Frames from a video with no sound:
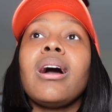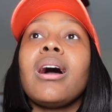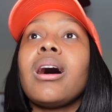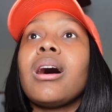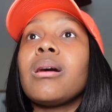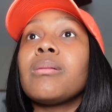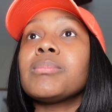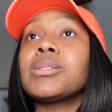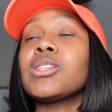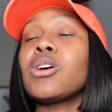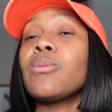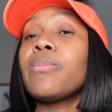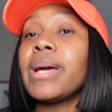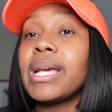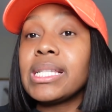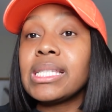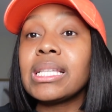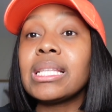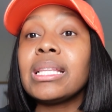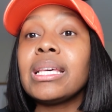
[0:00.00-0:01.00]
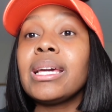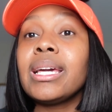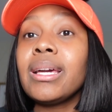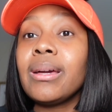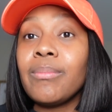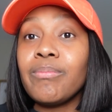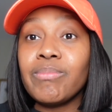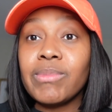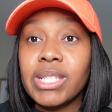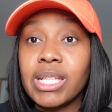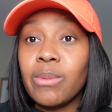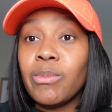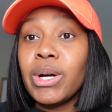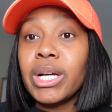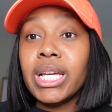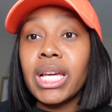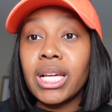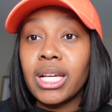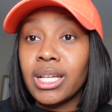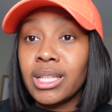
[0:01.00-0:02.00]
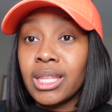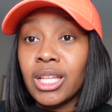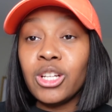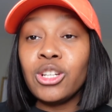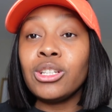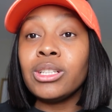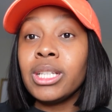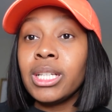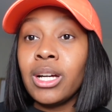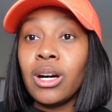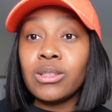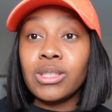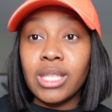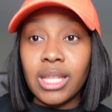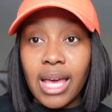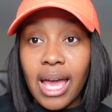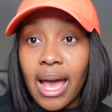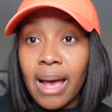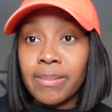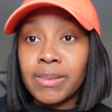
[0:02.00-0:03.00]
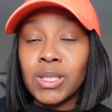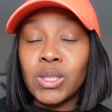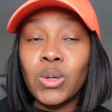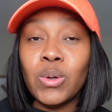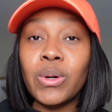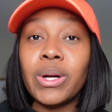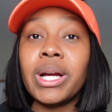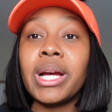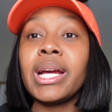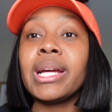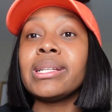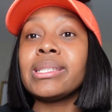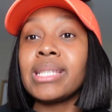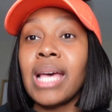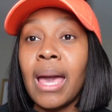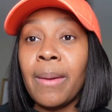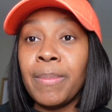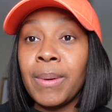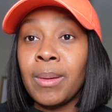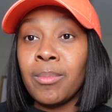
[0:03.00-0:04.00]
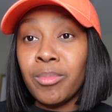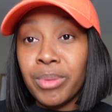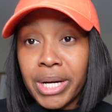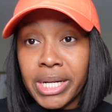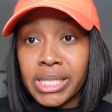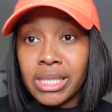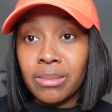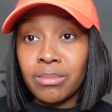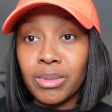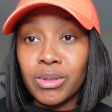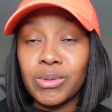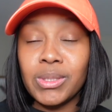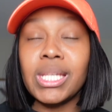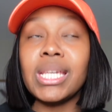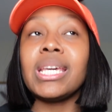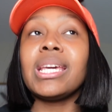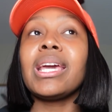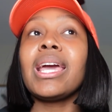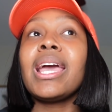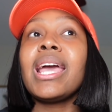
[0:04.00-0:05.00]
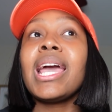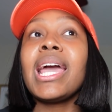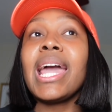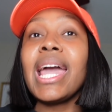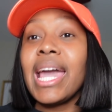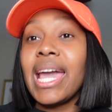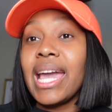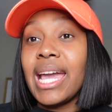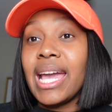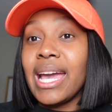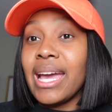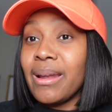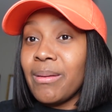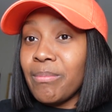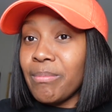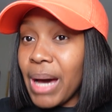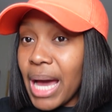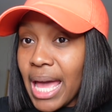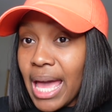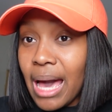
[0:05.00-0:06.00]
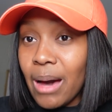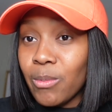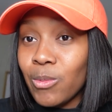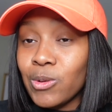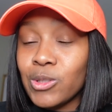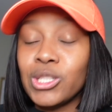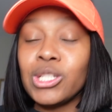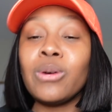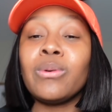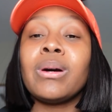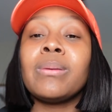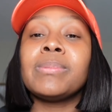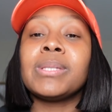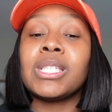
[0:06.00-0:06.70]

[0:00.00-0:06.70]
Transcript: So basically, someone can literally go to the app store, type in Brazen Boutique, and my app will show up.